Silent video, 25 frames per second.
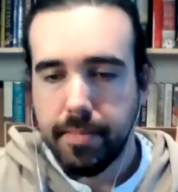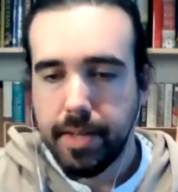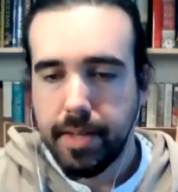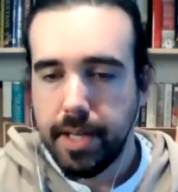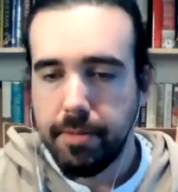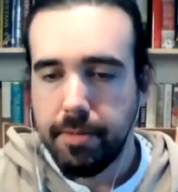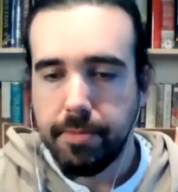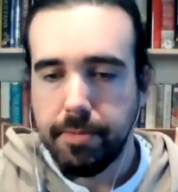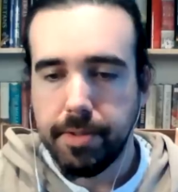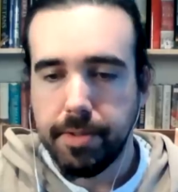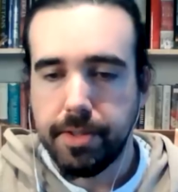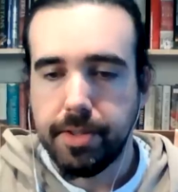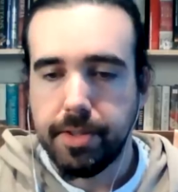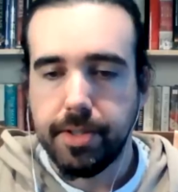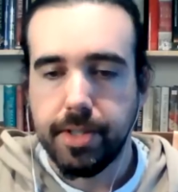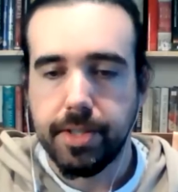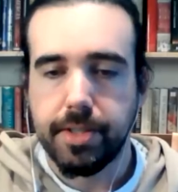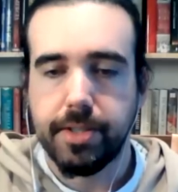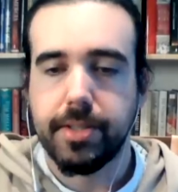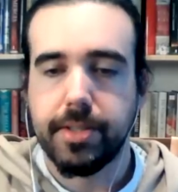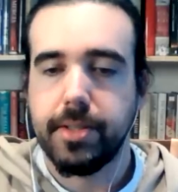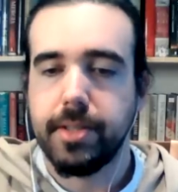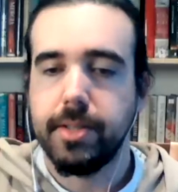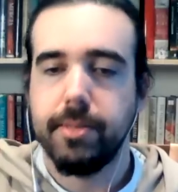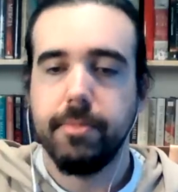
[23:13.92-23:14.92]
it was
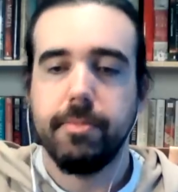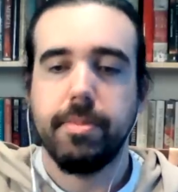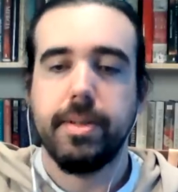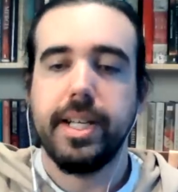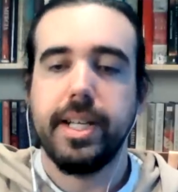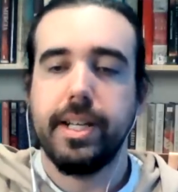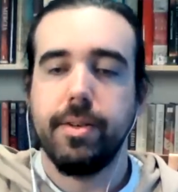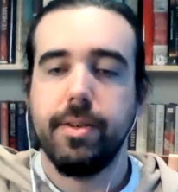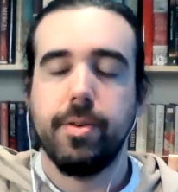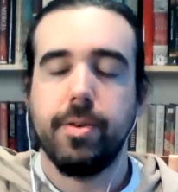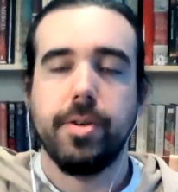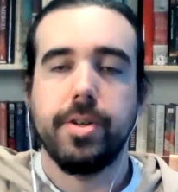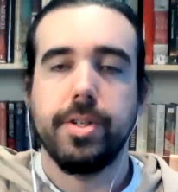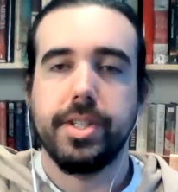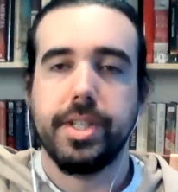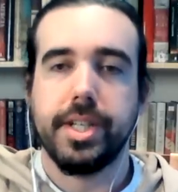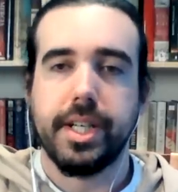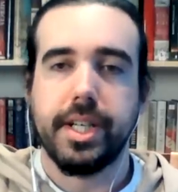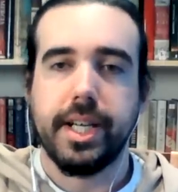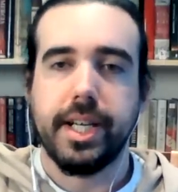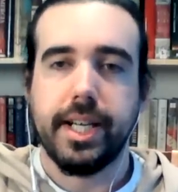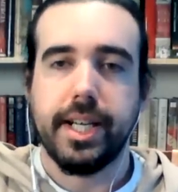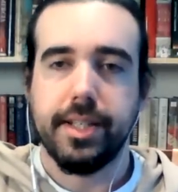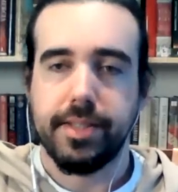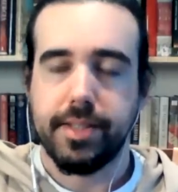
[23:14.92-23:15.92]
just complete
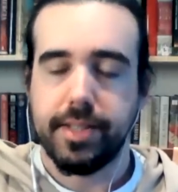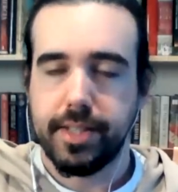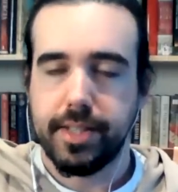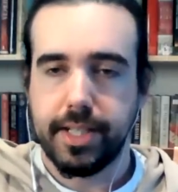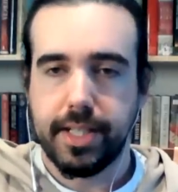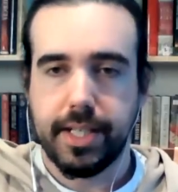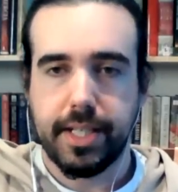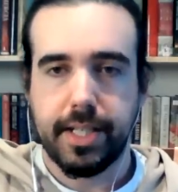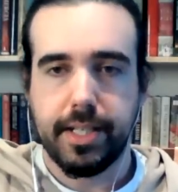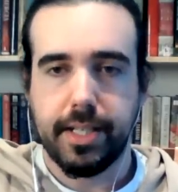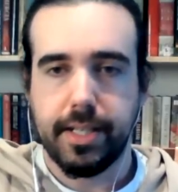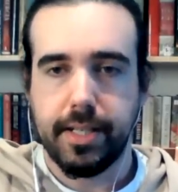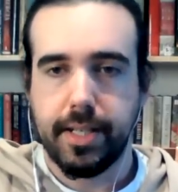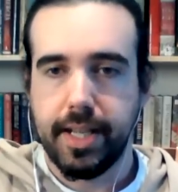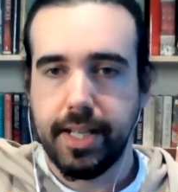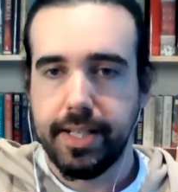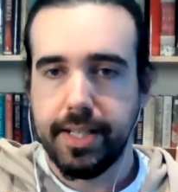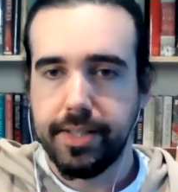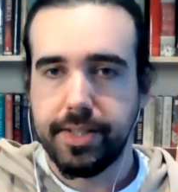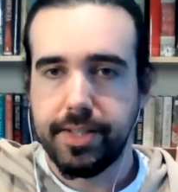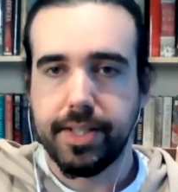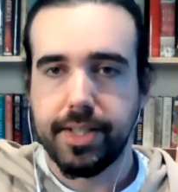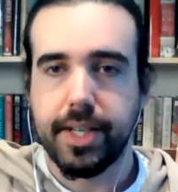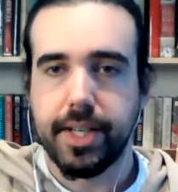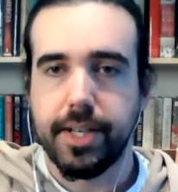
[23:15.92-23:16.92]
order as the
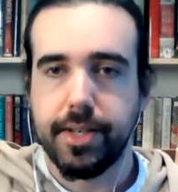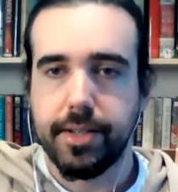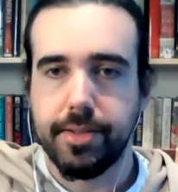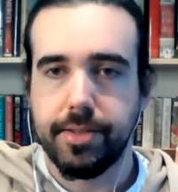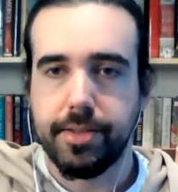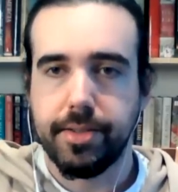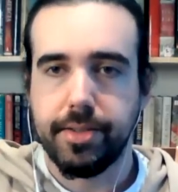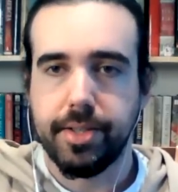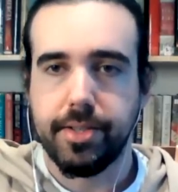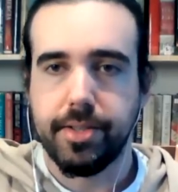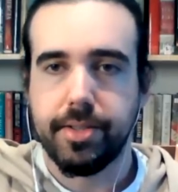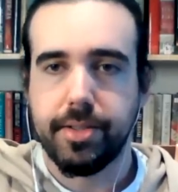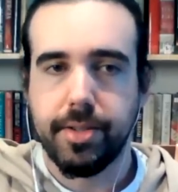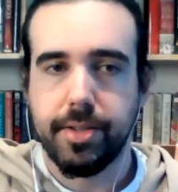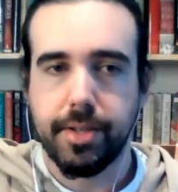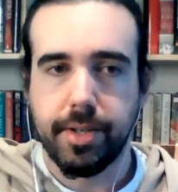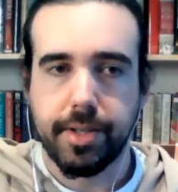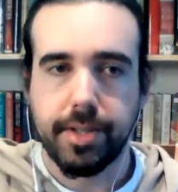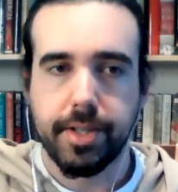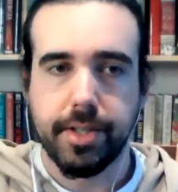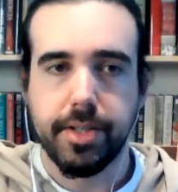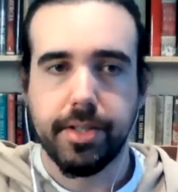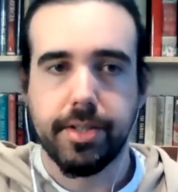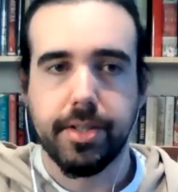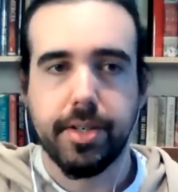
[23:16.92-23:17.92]
N C Os just took
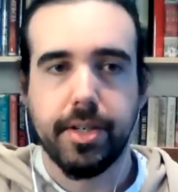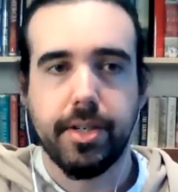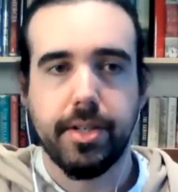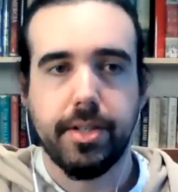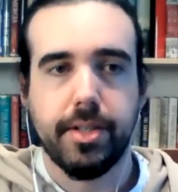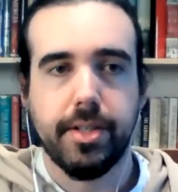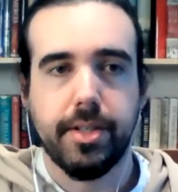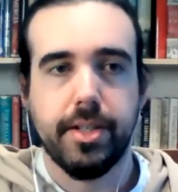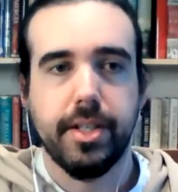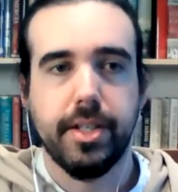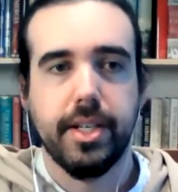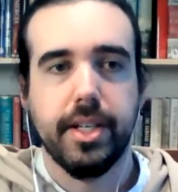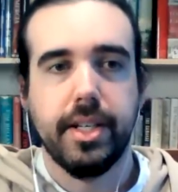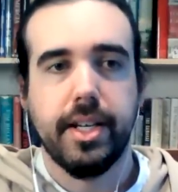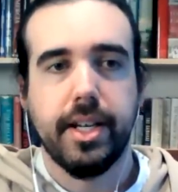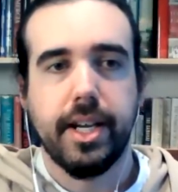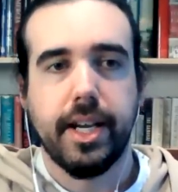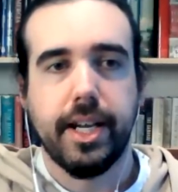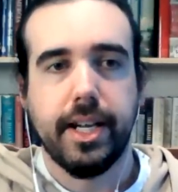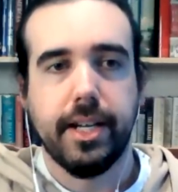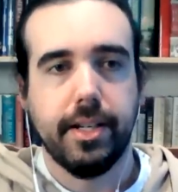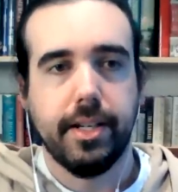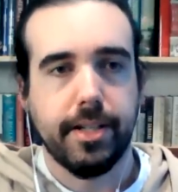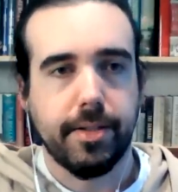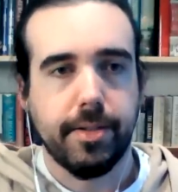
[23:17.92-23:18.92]
control,
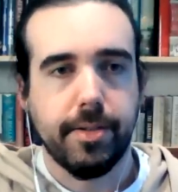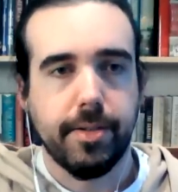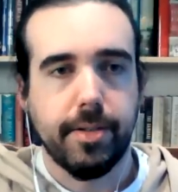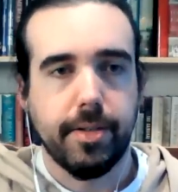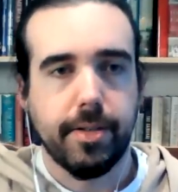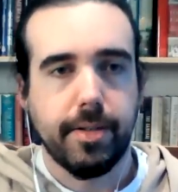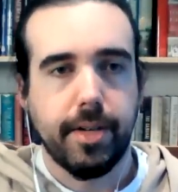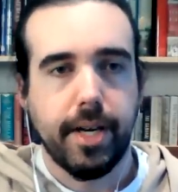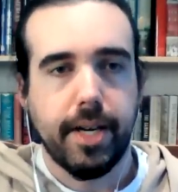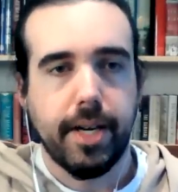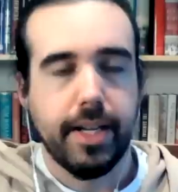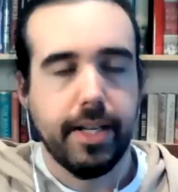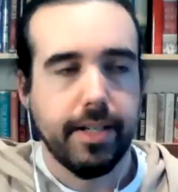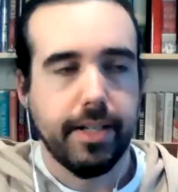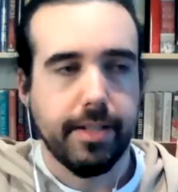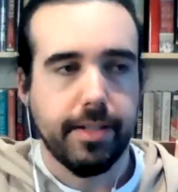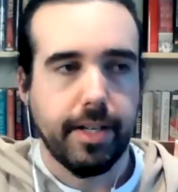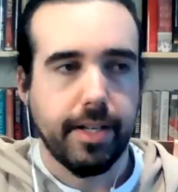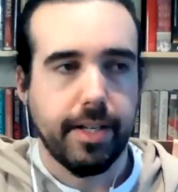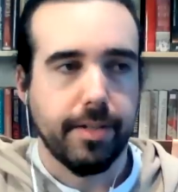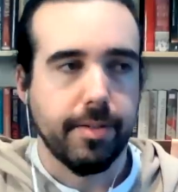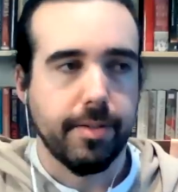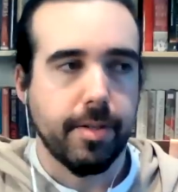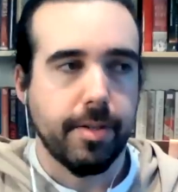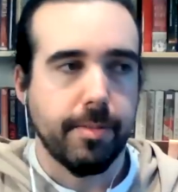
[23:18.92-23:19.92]
and a cor and
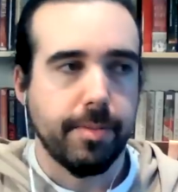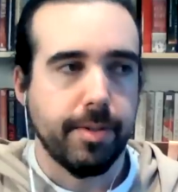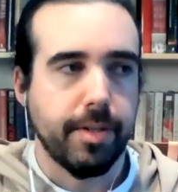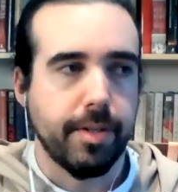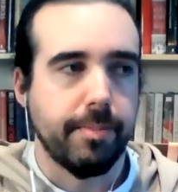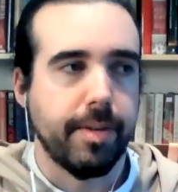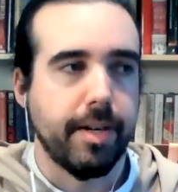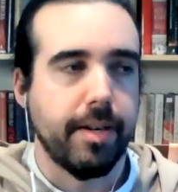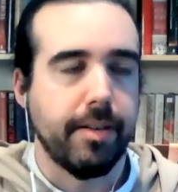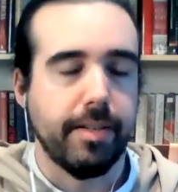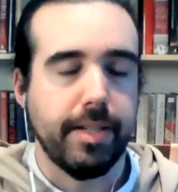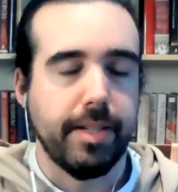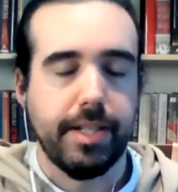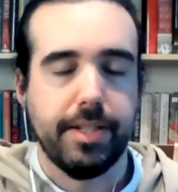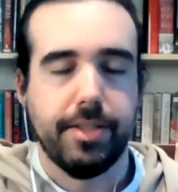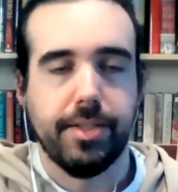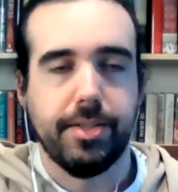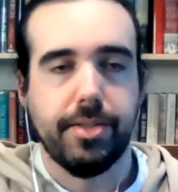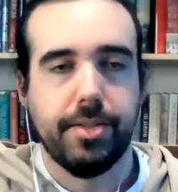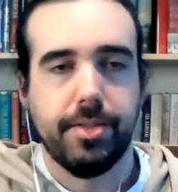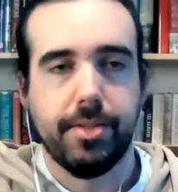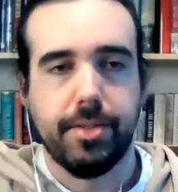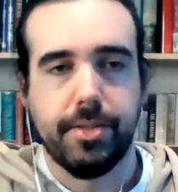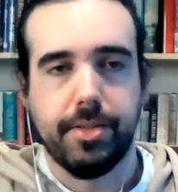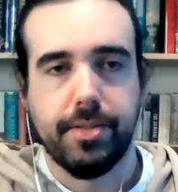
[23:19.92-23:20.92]
a corporal apparently
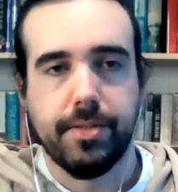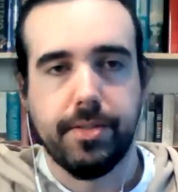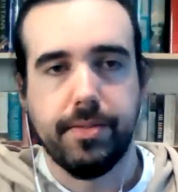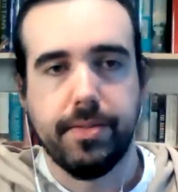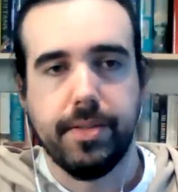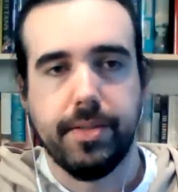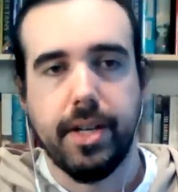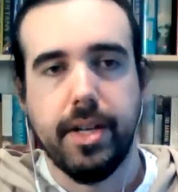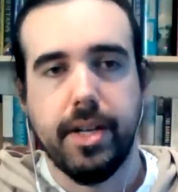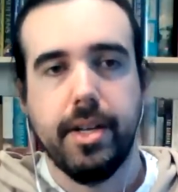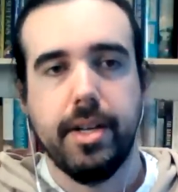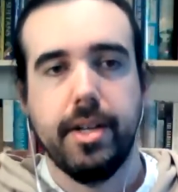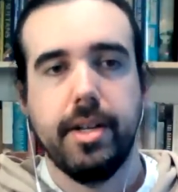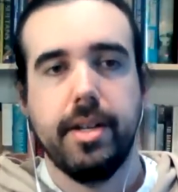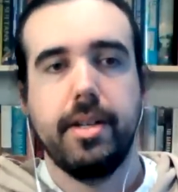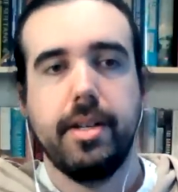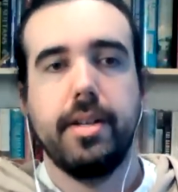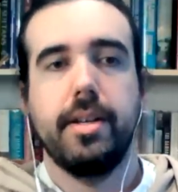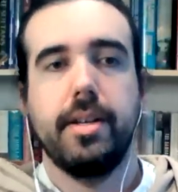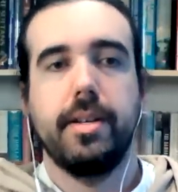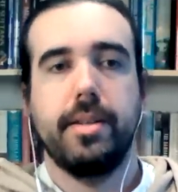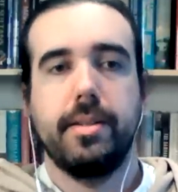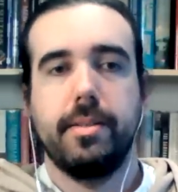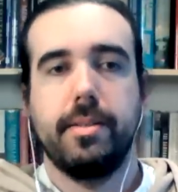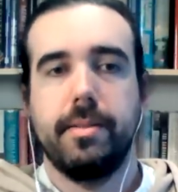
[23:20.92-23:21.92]
just sort of
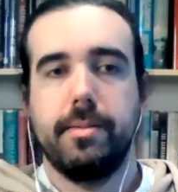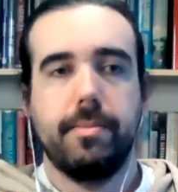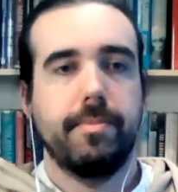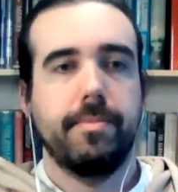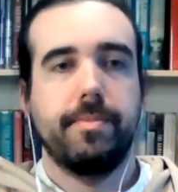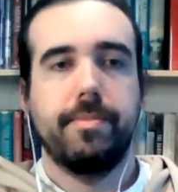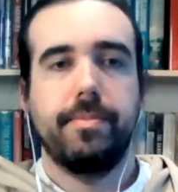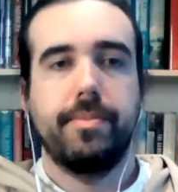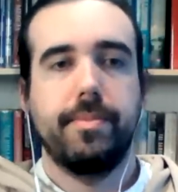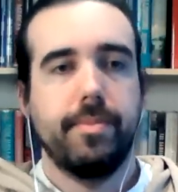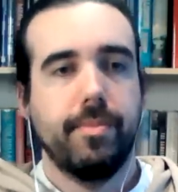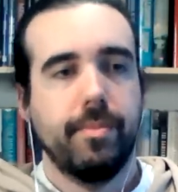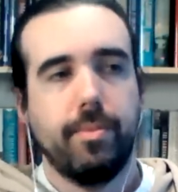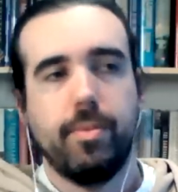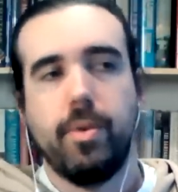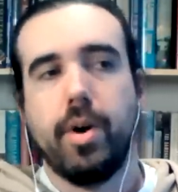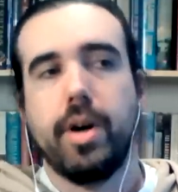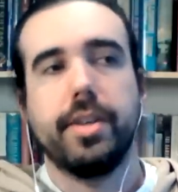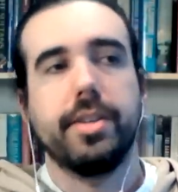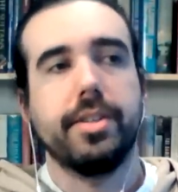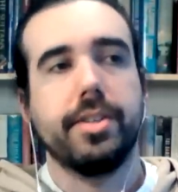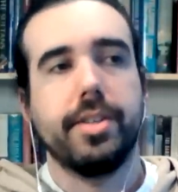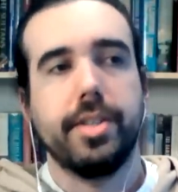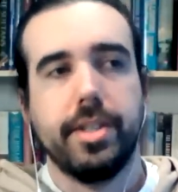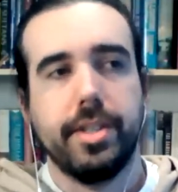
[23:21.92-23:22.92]

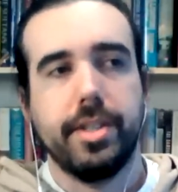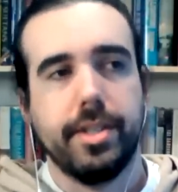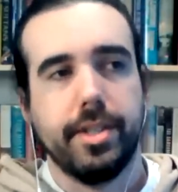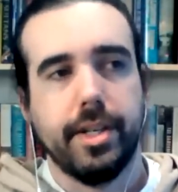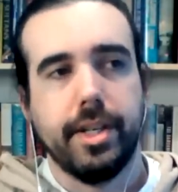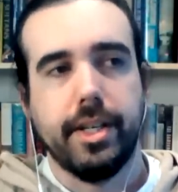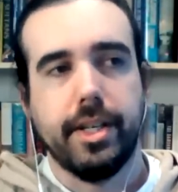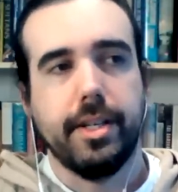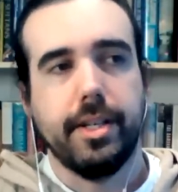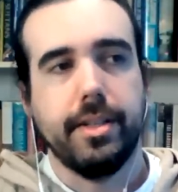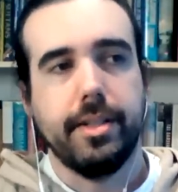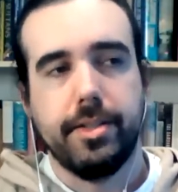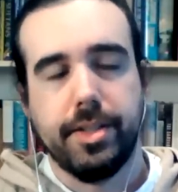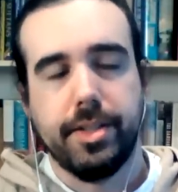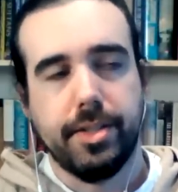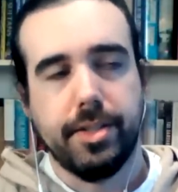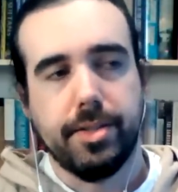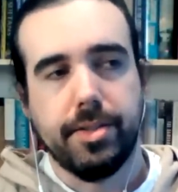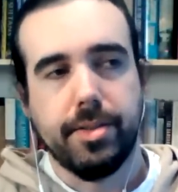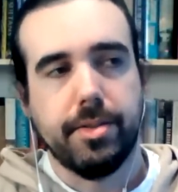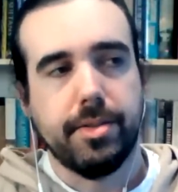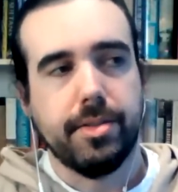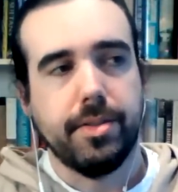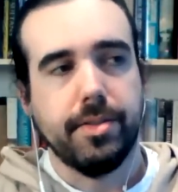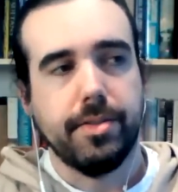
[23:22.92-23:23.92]
wandered, uh, just
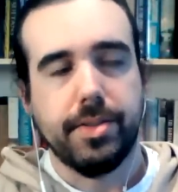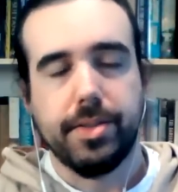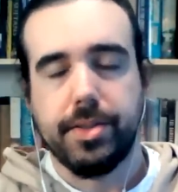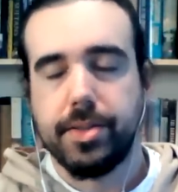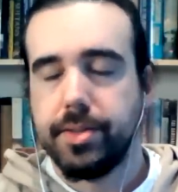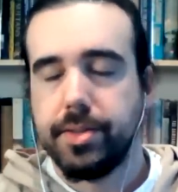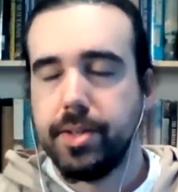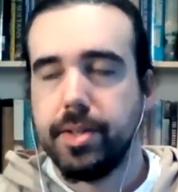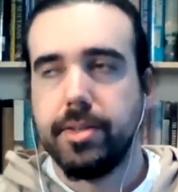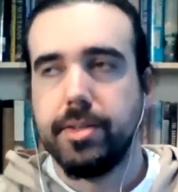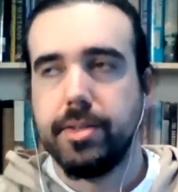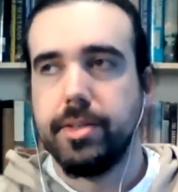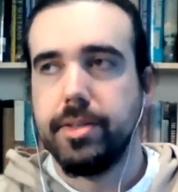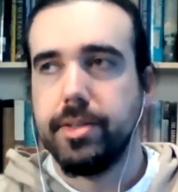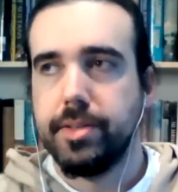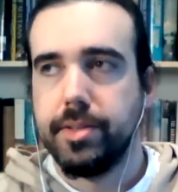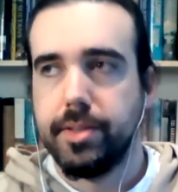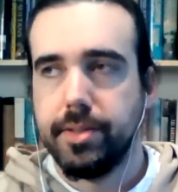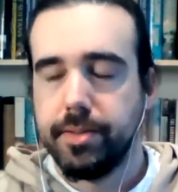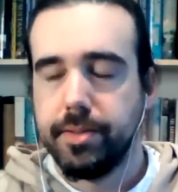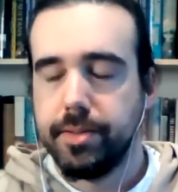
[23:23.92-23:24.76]
sort of strolled